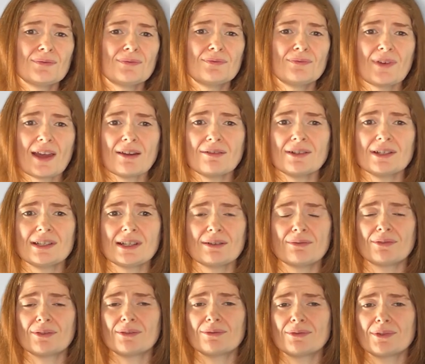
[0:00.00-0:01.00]
very
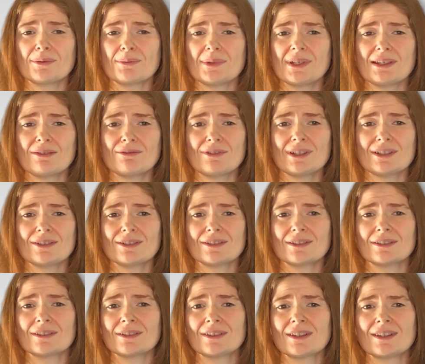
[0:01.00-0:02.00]
different from the
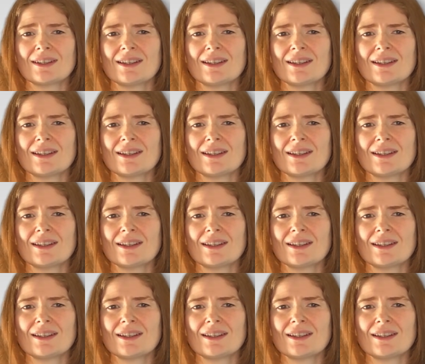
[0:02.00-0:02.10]
original.